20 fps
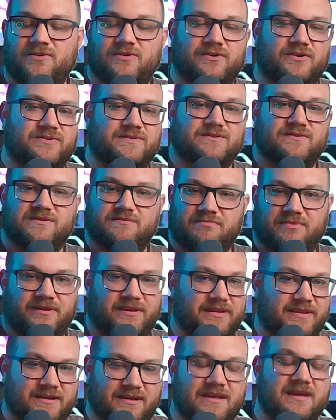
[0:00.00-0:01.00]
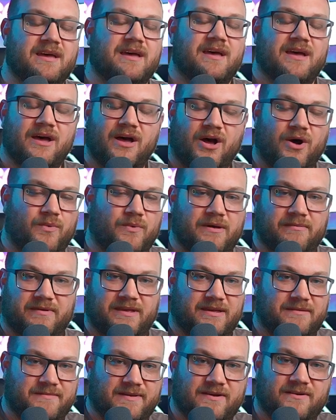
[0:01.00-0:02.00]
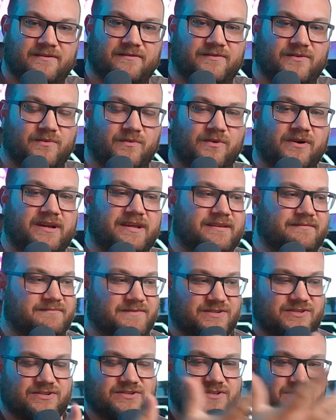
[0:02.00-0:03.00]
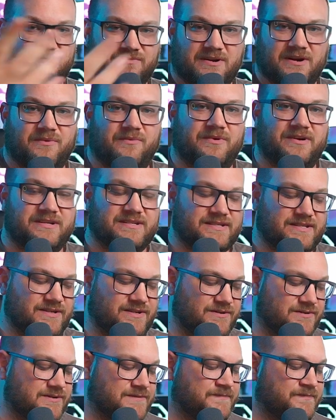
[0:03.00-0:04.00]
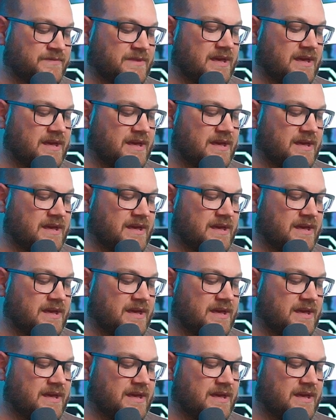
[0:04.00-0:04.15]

You can also just plug in a webcam here if you wanted. This is just what I wanted to use.